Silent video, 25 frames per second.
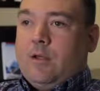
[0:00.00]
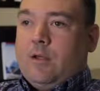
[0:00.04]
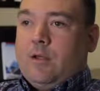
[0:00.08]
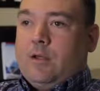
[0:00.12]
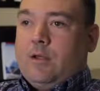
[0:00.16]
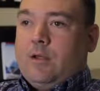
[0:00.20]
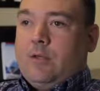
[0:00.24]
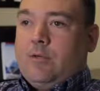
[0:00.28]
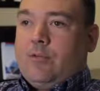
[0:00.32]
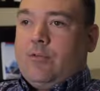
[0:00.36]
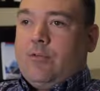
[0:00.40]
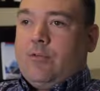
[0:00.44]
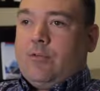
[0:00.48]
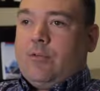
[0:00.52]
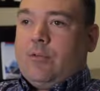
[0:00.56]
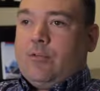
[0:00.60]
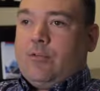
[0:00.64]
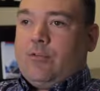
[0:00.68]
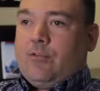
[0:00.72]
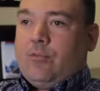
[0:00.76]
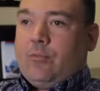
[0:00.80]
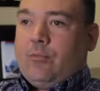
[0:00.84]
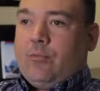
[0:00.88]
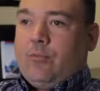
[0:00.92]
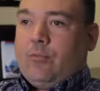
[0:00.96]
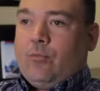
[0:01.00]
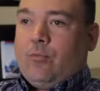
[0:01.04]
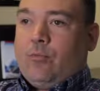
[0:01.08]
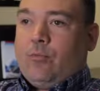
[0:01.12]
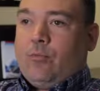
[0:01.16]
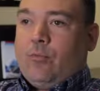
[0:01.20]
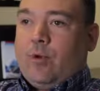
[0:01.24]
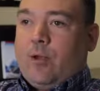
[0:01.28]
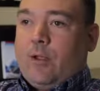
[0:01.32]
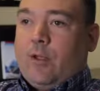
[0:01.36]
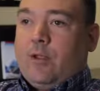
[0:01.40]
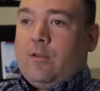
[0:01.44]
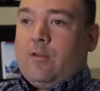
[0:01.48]
you've just got to
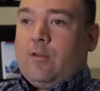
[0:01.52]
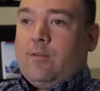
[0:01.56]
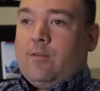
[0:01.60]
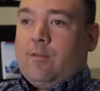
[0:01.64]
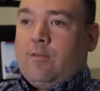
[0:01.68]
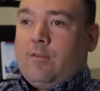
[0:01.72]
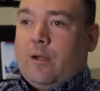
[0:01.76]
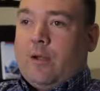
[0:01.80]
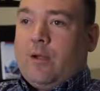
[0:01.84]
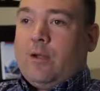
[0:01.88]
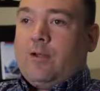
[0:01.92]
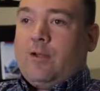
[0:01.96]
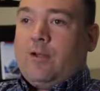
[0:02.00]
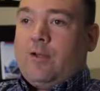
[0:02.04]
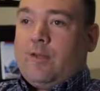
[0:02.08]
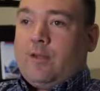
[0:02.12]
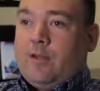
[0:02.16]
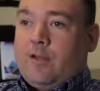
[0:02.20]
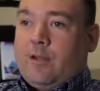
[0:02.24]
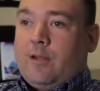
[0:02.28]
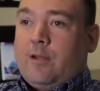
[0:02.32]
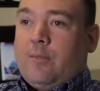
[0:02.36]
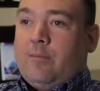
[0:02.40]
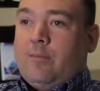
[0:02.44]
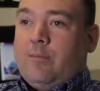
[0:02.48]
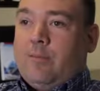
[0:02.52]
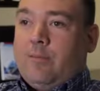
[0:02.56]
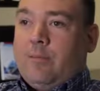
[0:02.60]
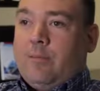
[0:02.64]
wait and bide your time.